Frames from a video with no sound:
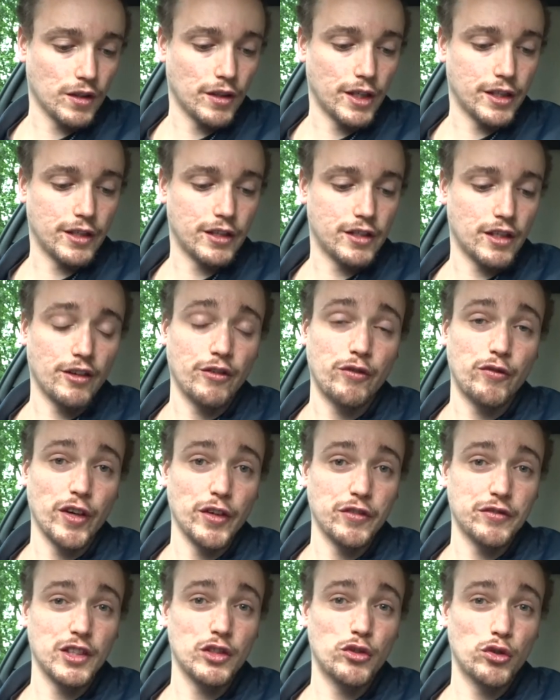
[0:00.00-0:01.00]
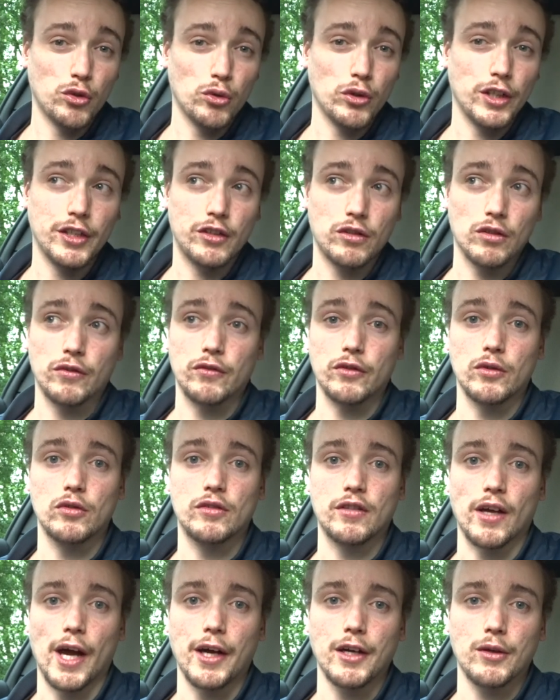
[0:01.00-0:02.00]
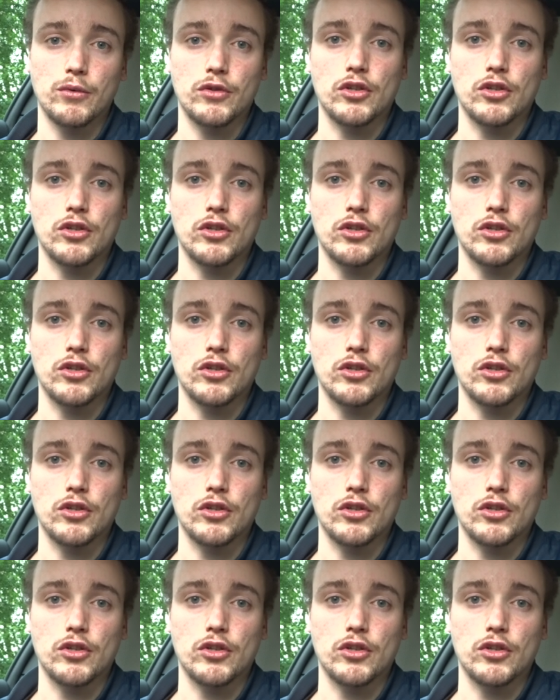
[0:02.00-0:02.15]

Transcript: It is a 52 litre fuel tank,